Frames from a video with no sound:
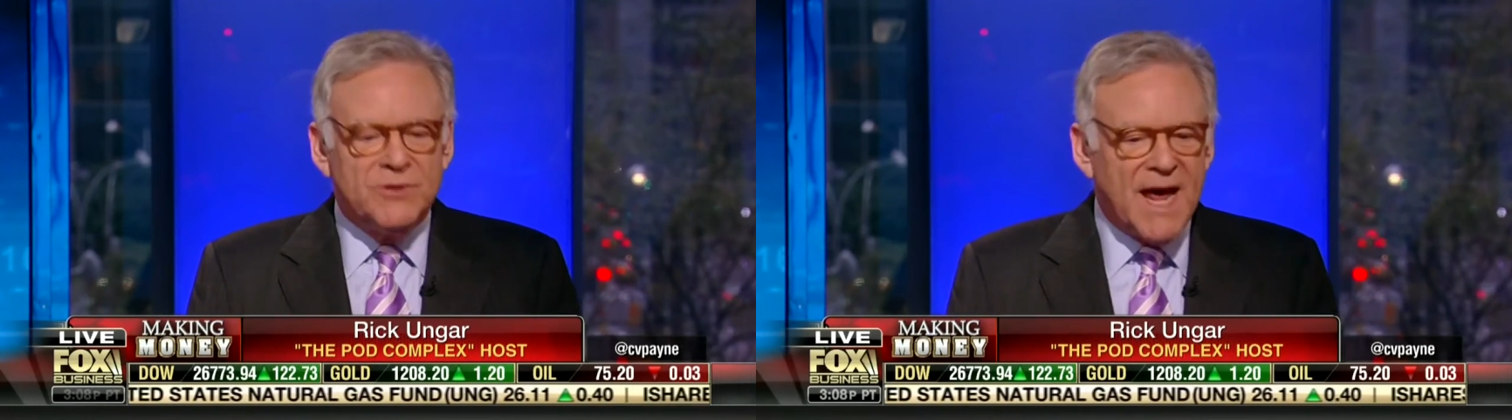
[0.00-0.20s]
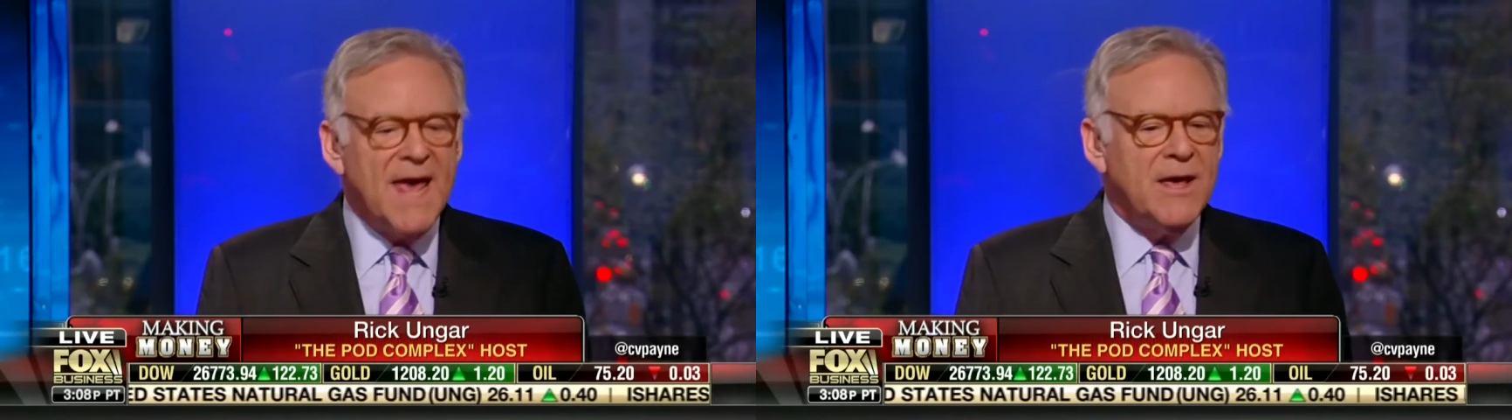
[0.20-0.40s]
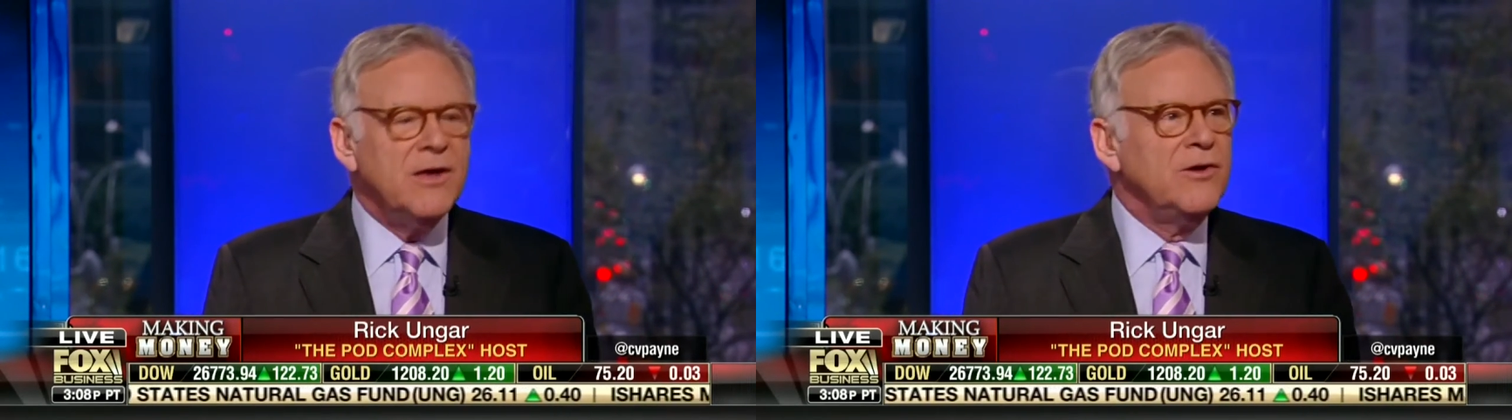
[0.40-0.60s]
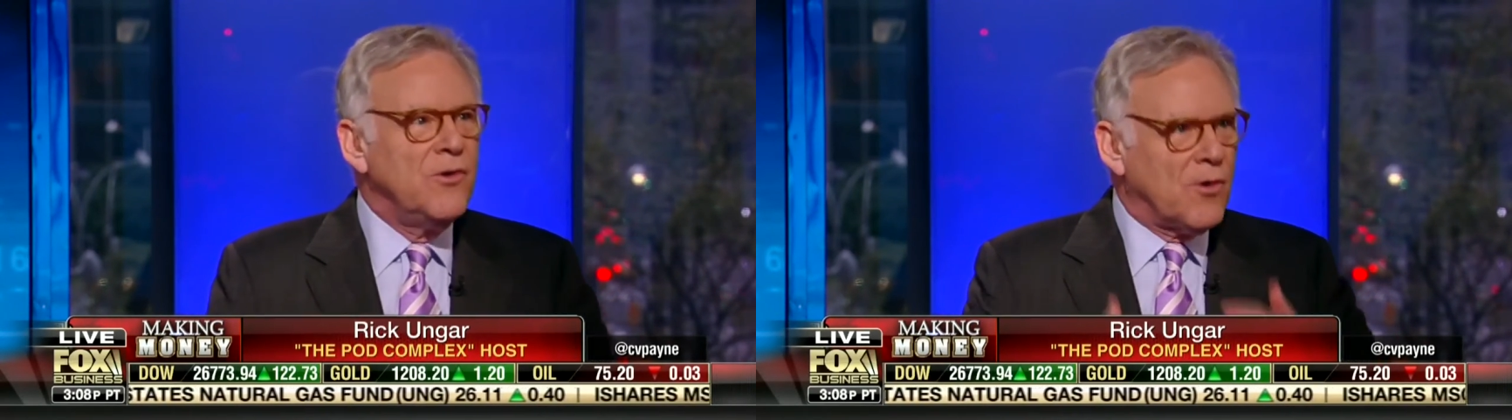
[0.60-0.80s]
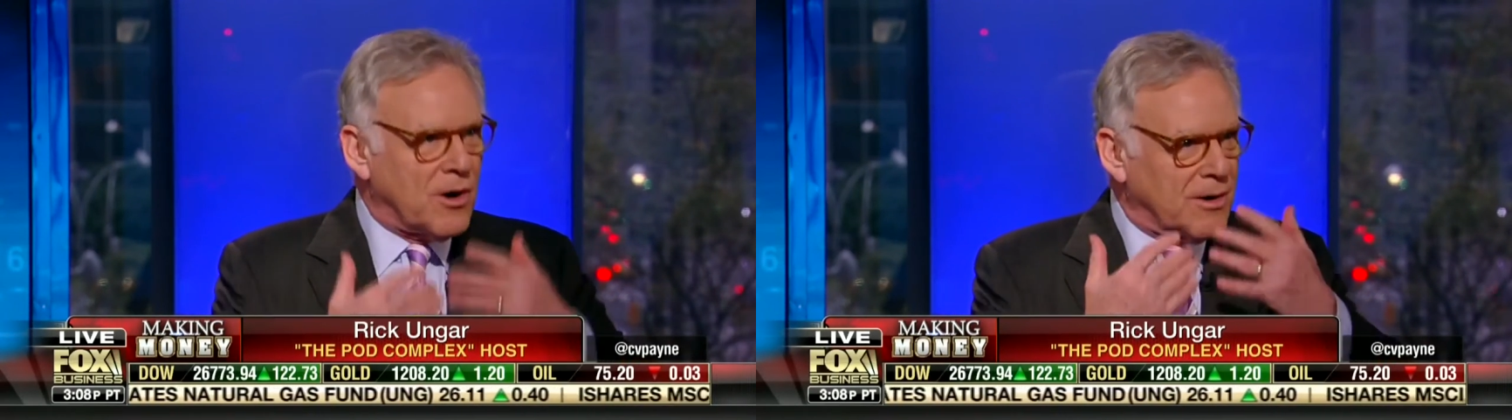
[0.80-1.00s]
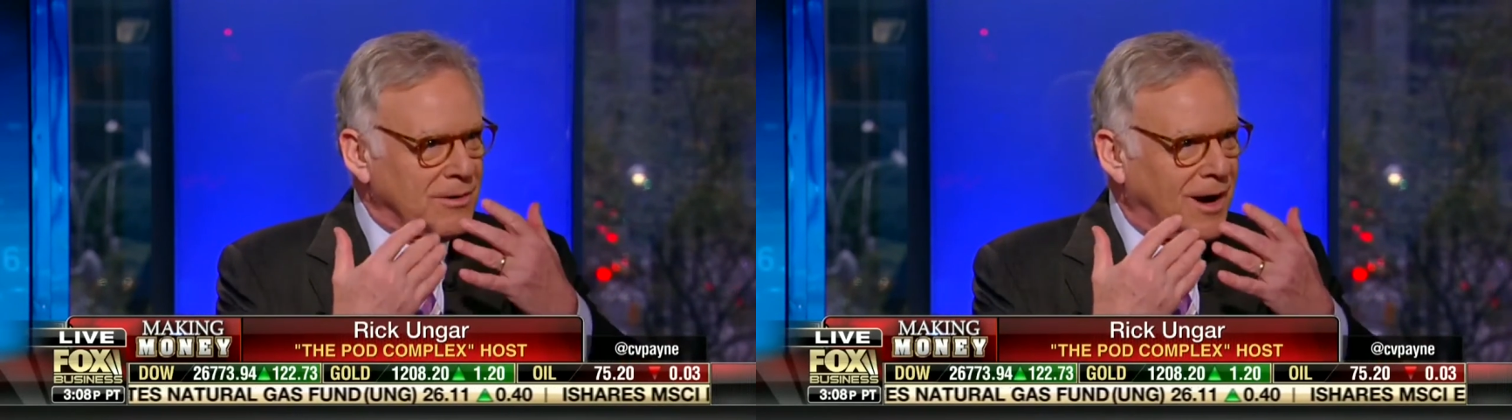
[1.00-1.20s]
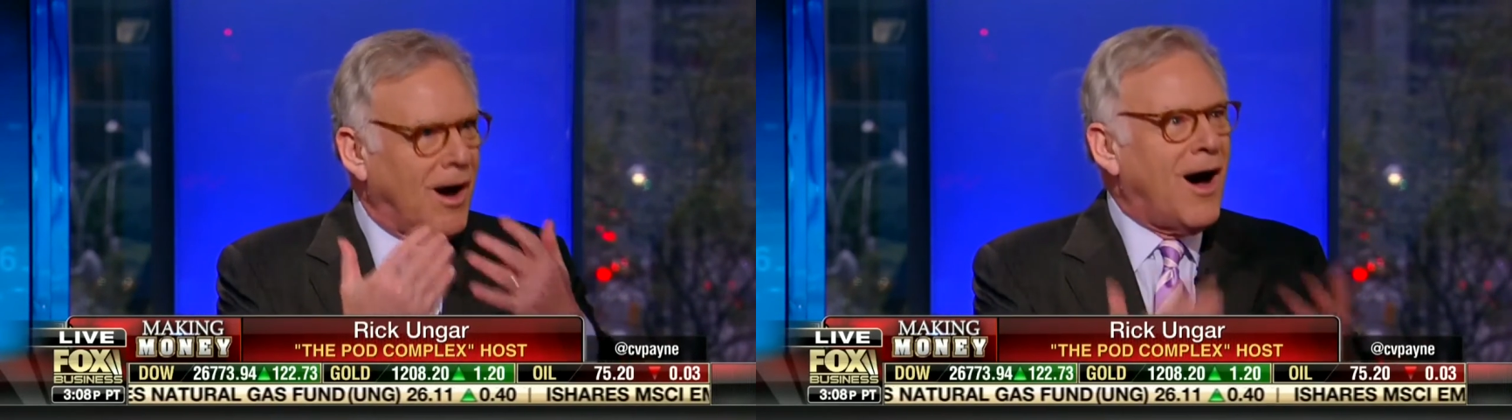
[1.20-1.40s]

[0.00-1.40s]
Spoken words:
take your